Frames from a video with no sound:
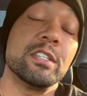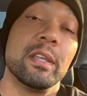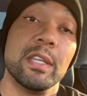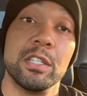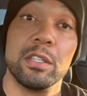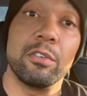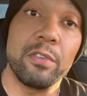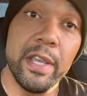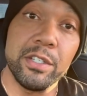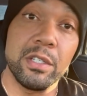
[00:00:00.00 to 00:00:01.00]
into the
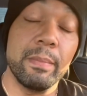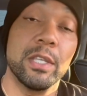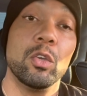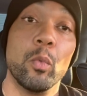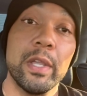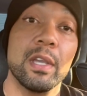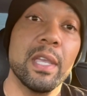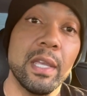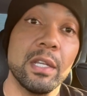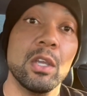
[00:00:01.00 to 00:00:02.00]
flesh to make you weak
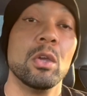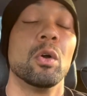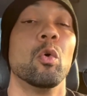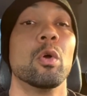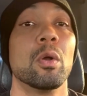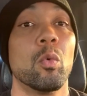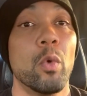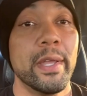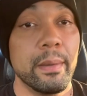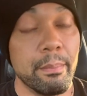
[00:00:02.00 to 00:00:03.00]
again, or it wait